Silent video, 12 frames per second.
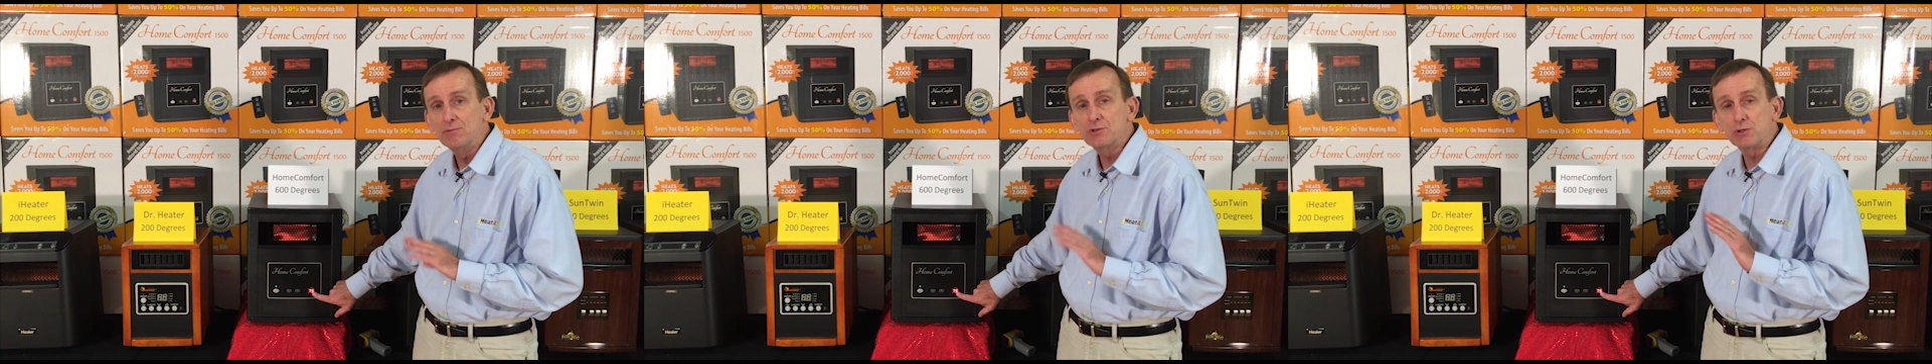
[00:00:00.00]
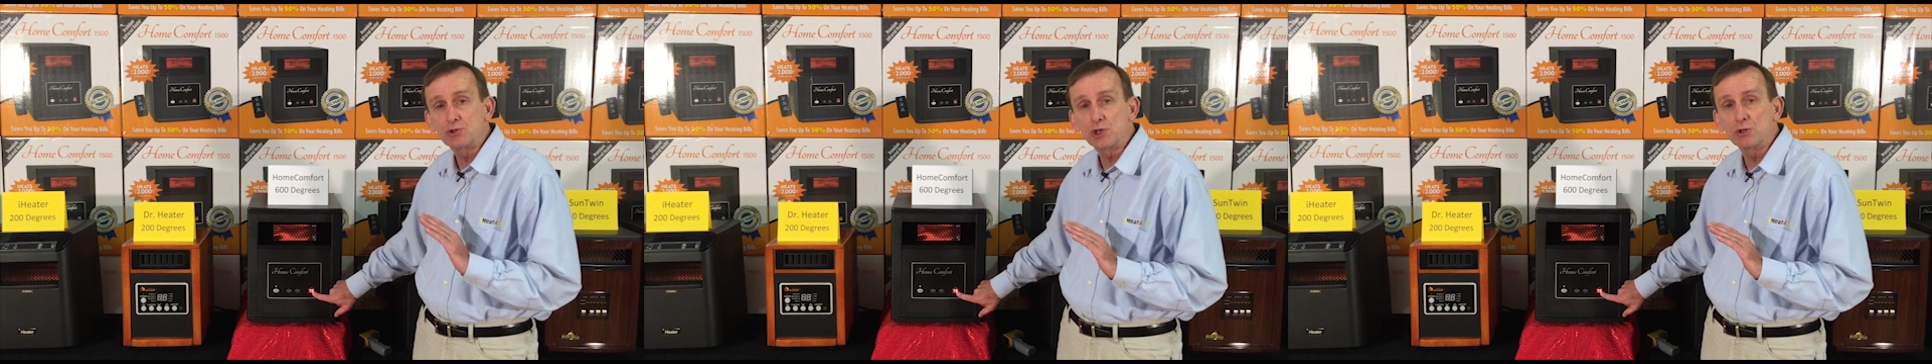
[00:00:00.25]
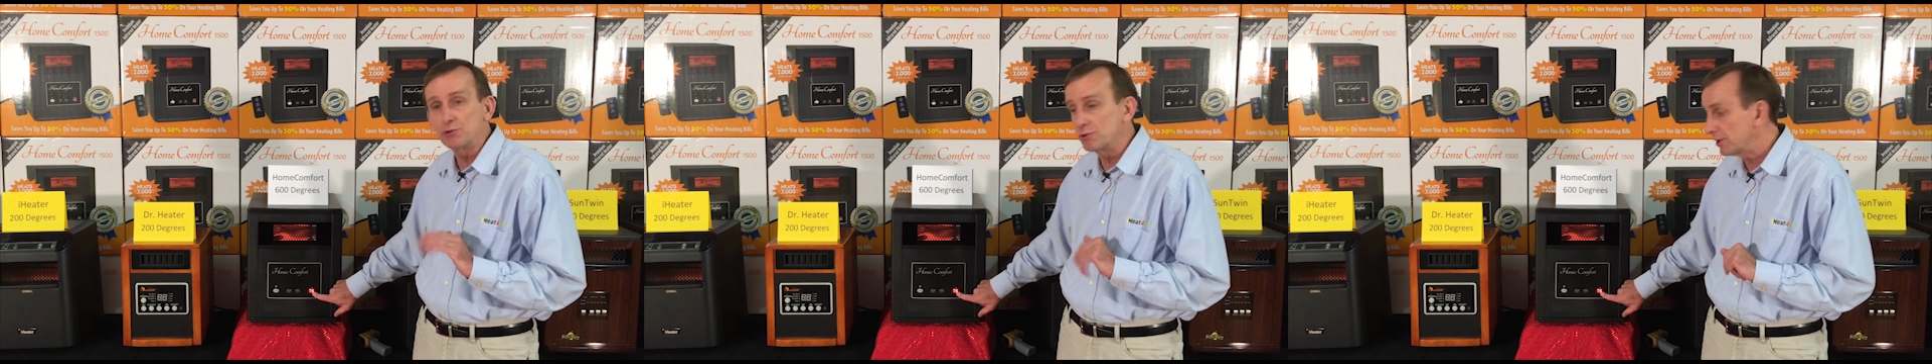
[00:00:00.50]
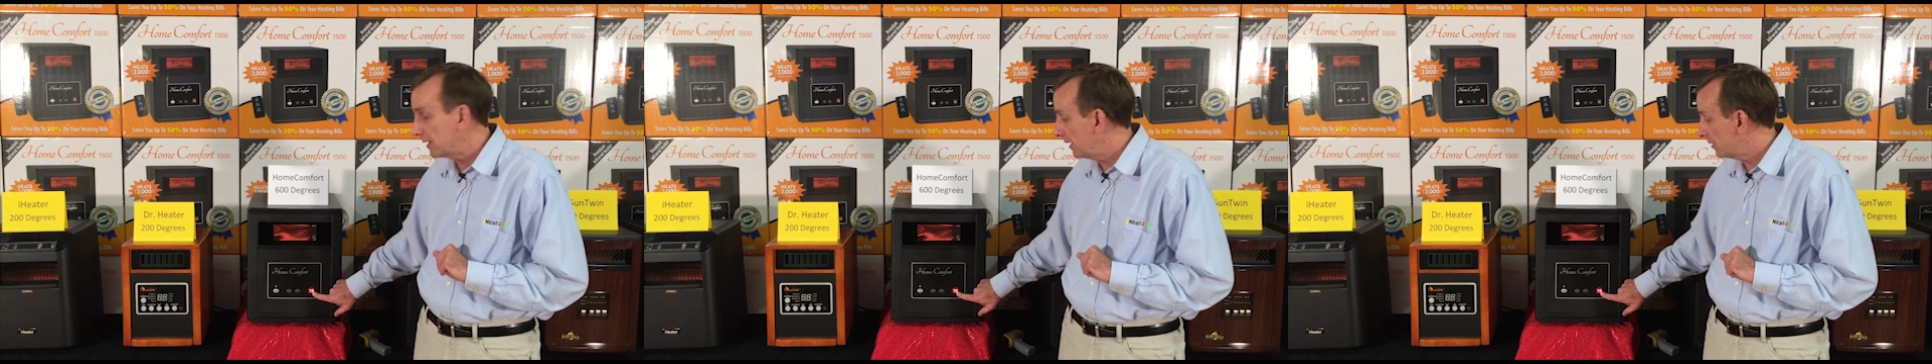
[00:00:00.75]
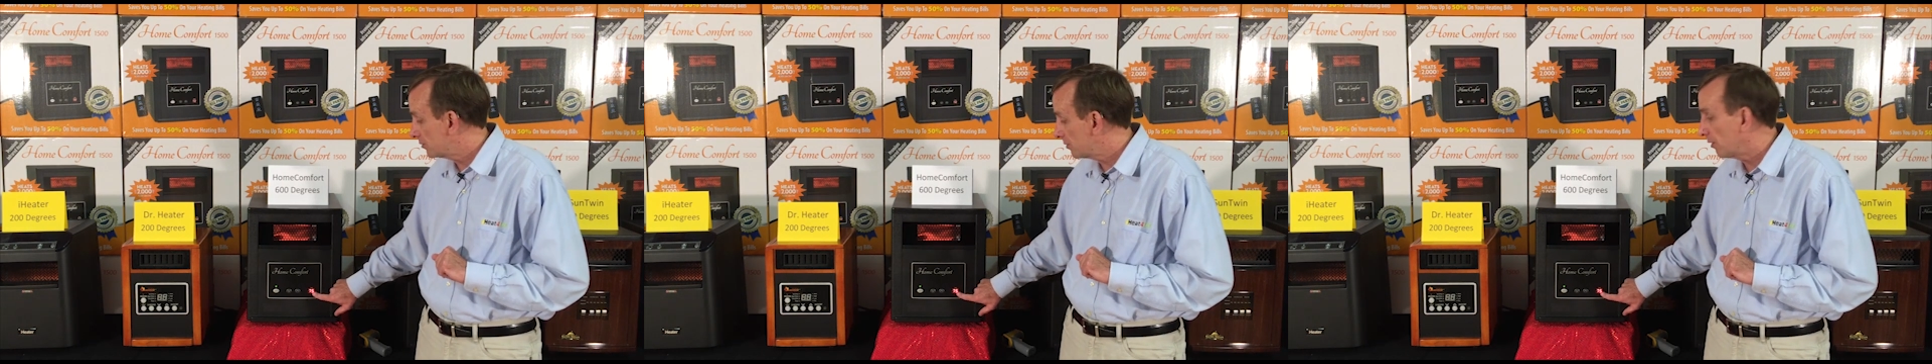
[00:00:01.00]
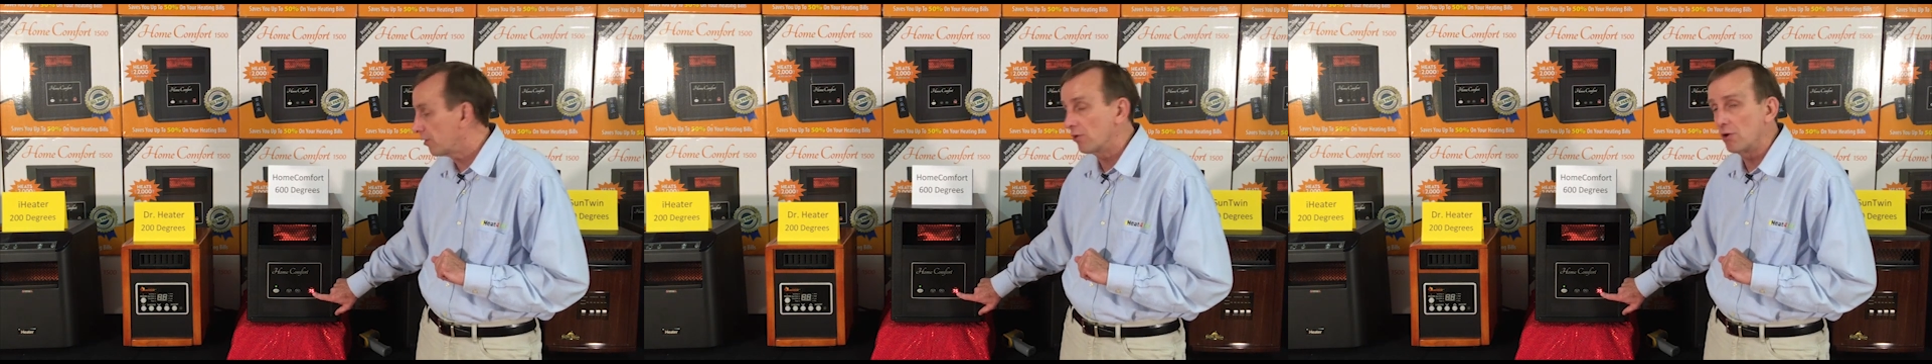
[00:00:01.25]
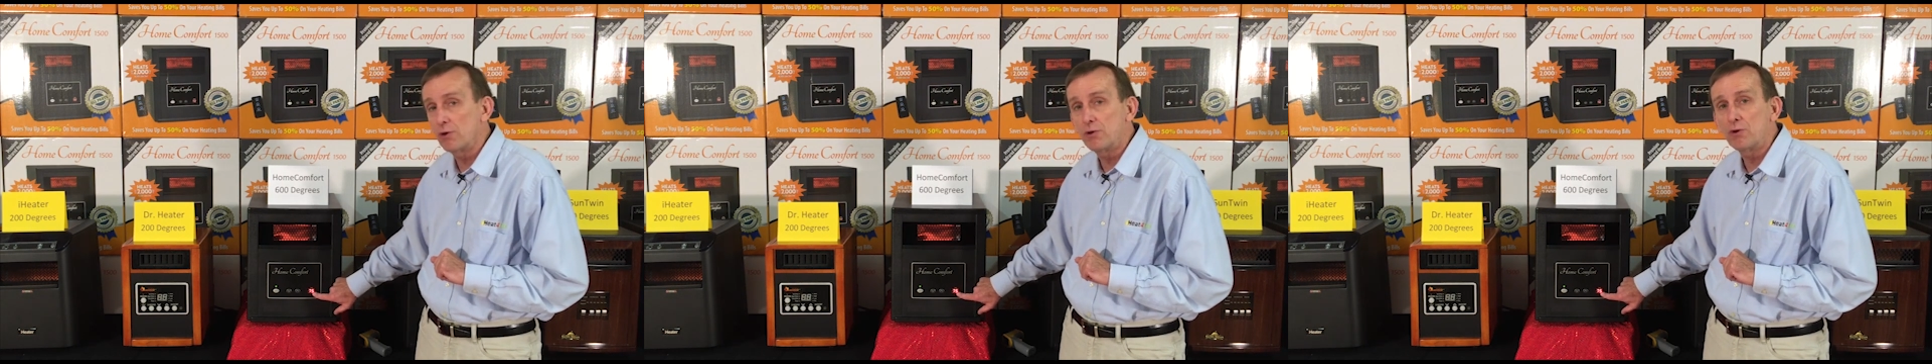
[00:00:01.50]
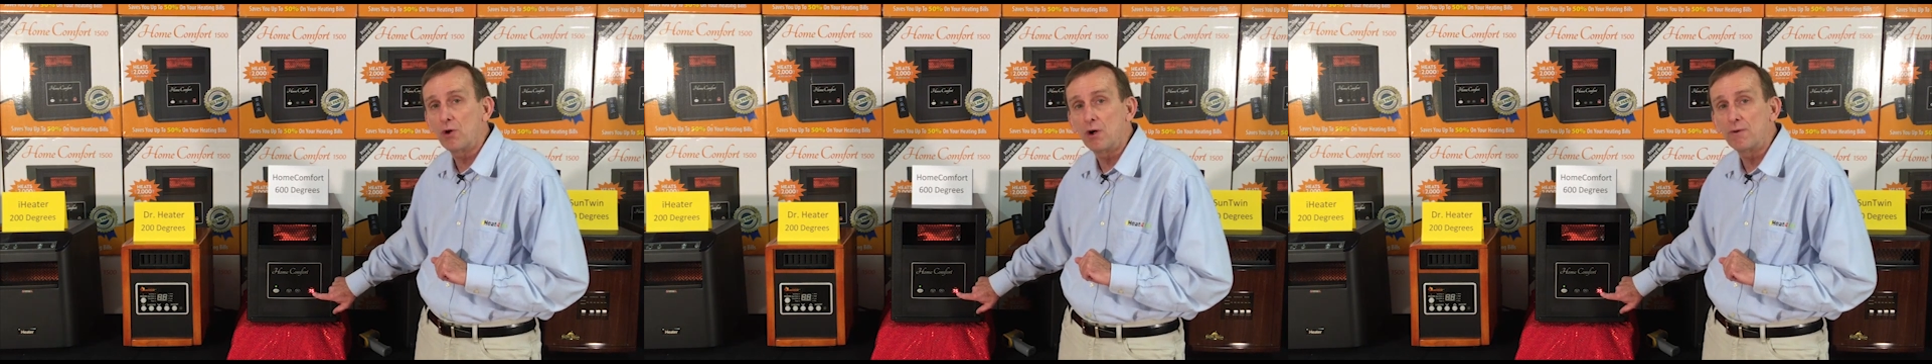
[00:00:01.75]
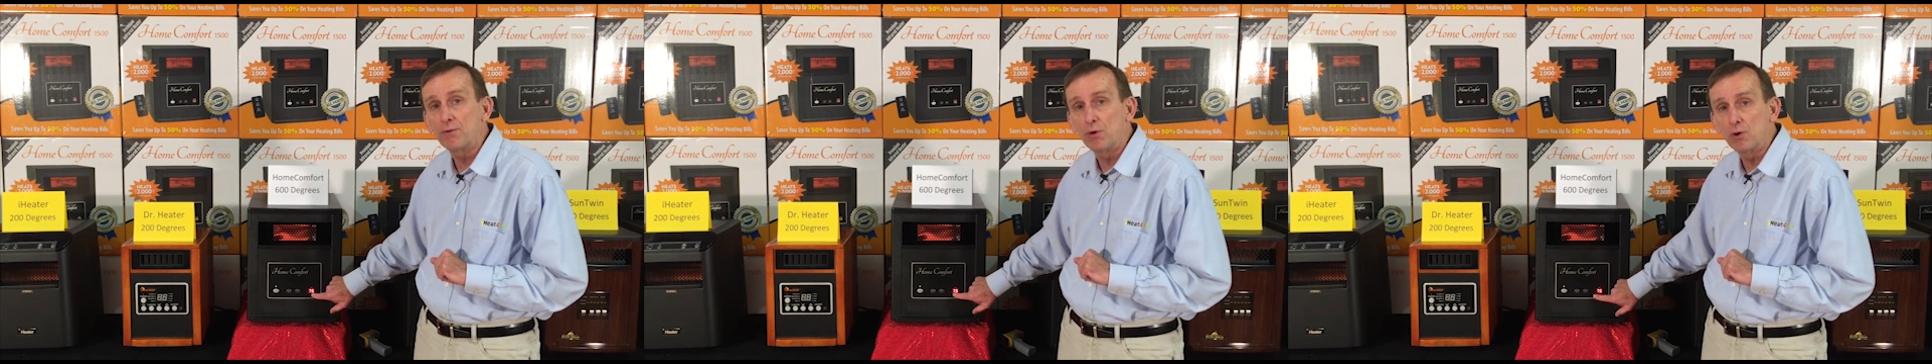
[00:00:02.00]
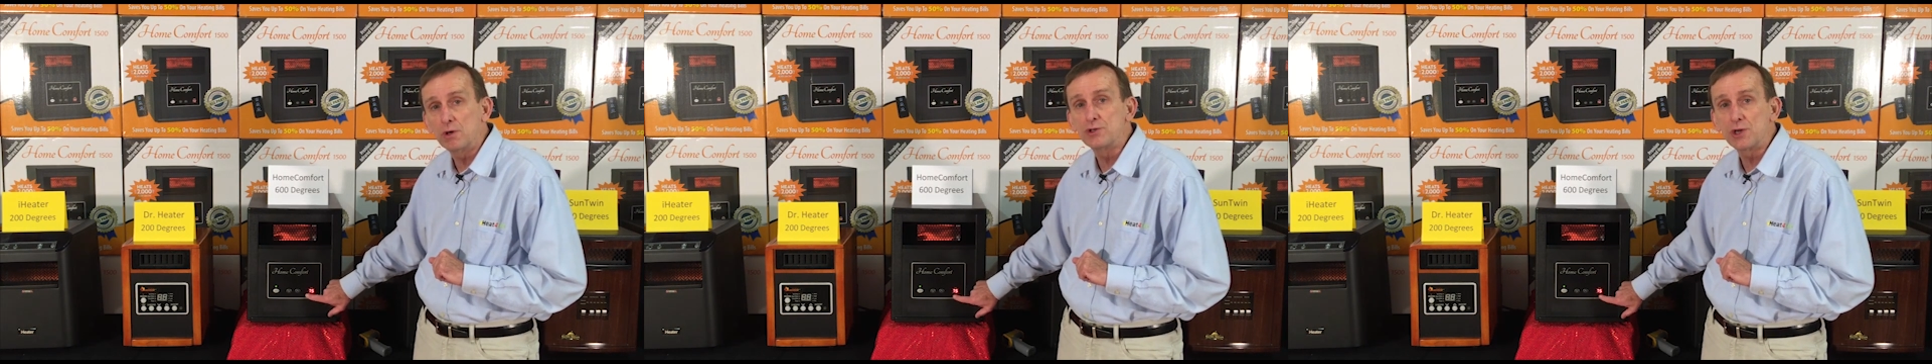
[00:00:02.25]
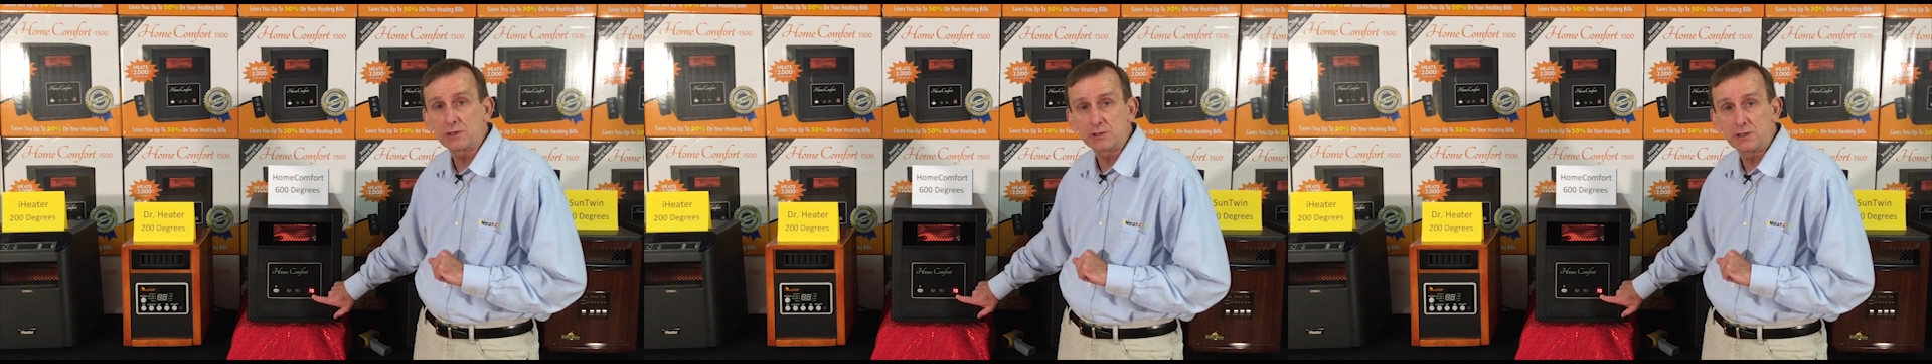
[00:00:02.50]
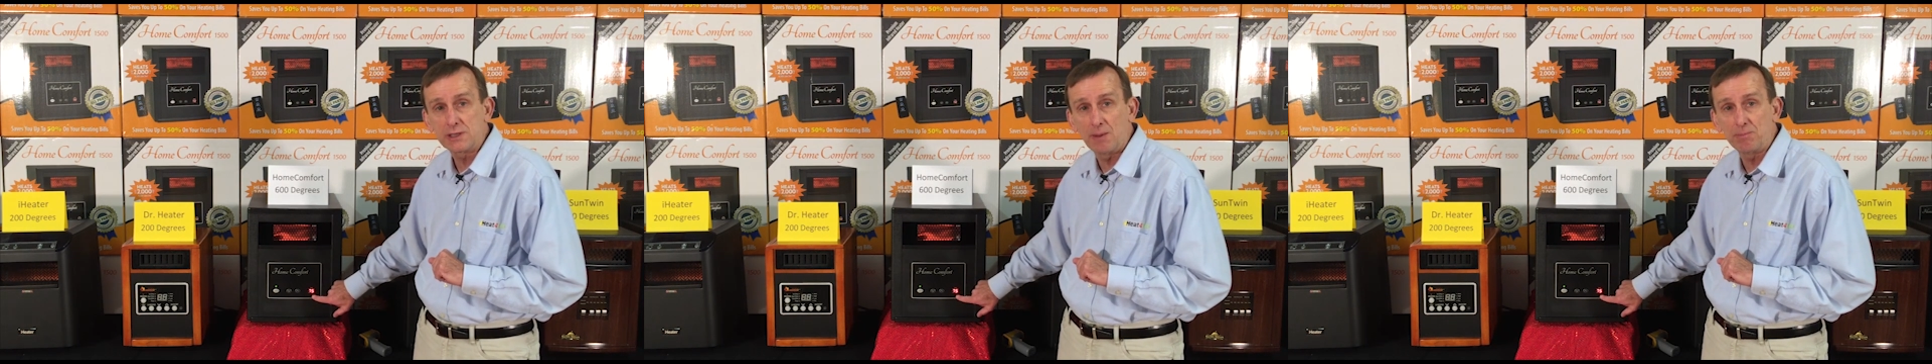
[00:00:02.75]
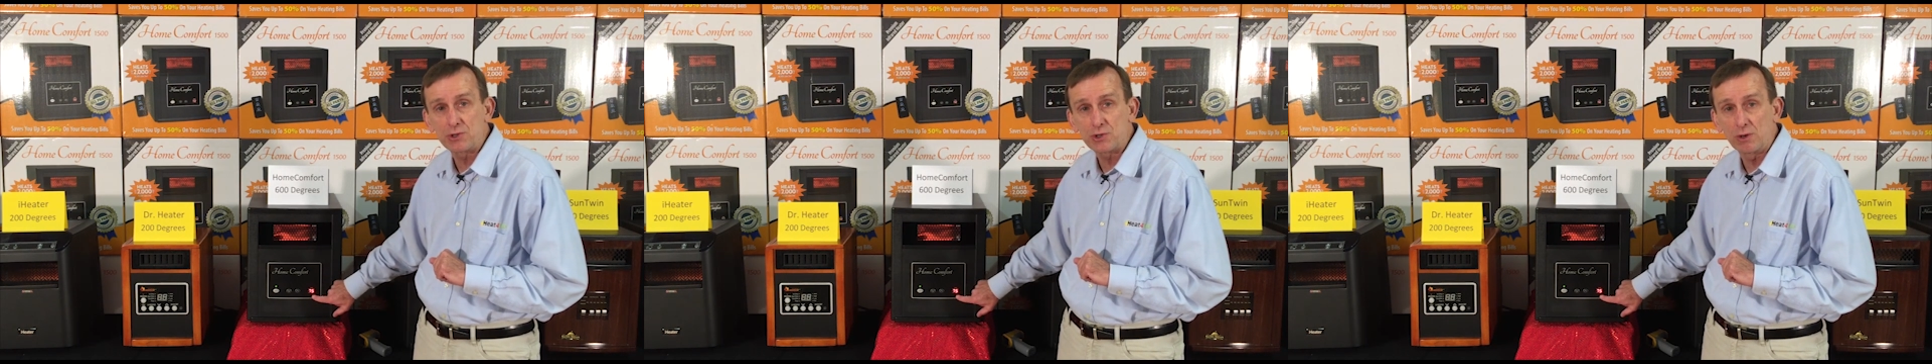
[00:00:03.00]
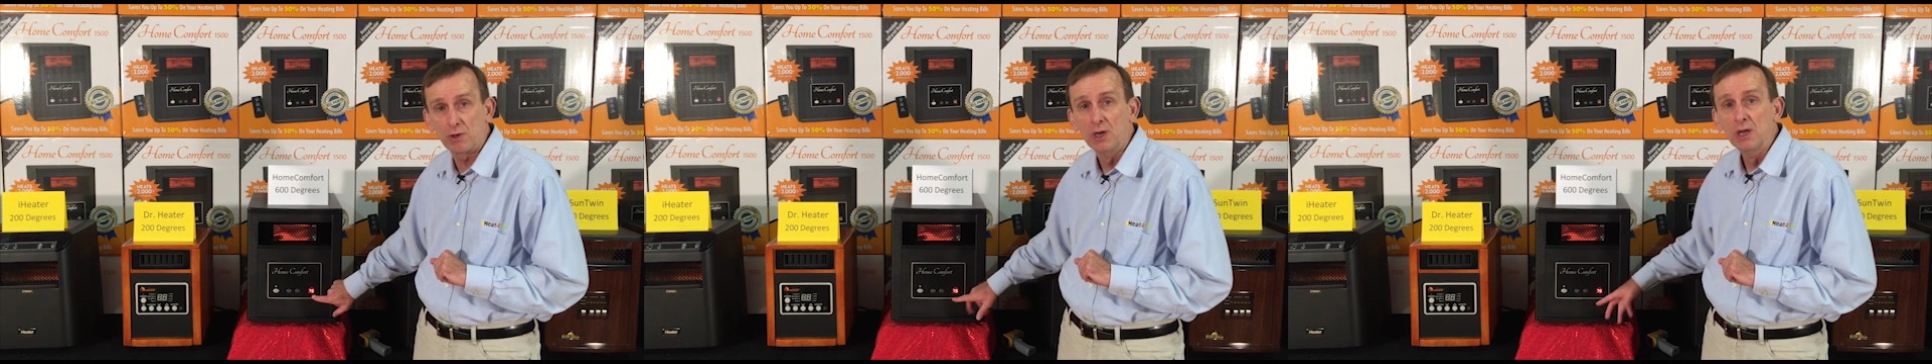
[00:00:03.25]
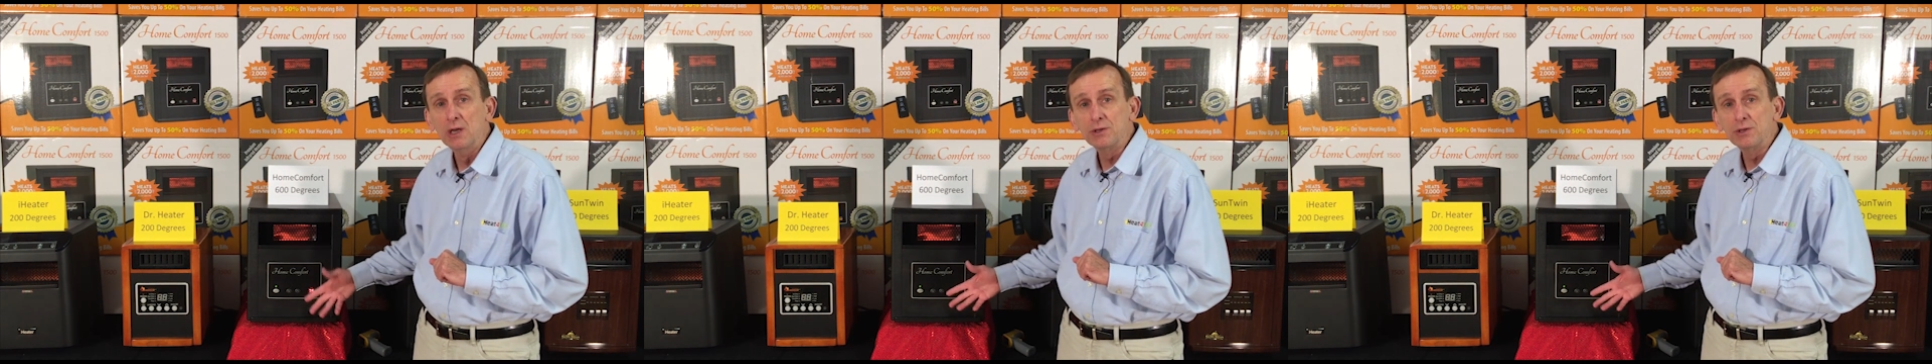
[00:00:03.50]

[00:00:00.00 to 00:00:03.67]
so children can't turn it on and off or adjust the temperature.